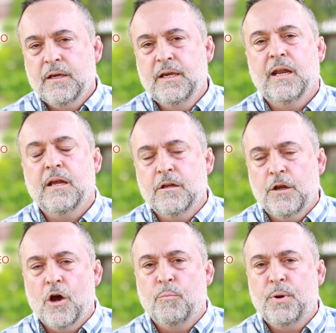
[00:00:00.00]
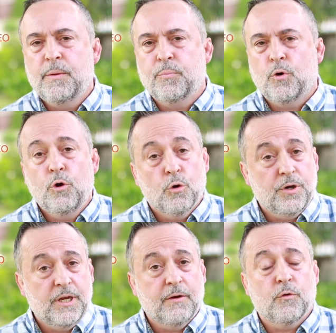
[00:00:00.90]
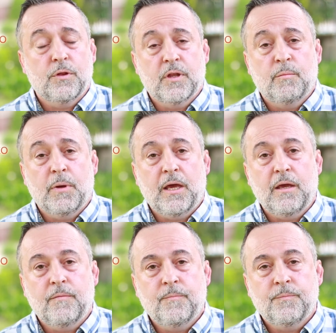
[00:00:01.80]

getting to know people who are different than me